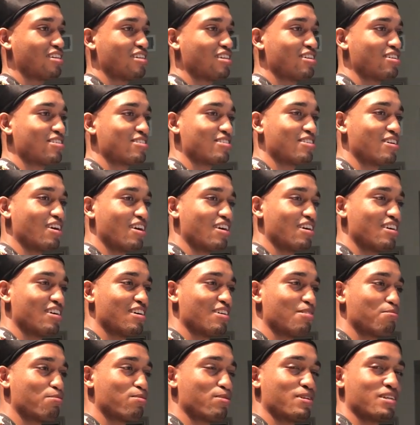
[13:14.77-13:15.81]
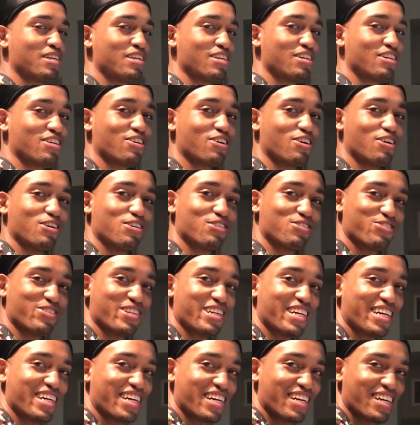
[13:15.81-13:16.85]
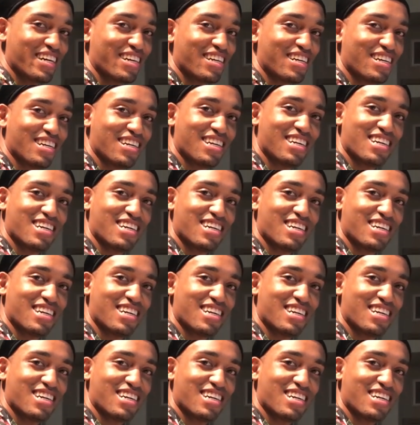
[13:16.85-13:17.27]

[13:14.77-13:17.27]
There's plenty of girls with hair.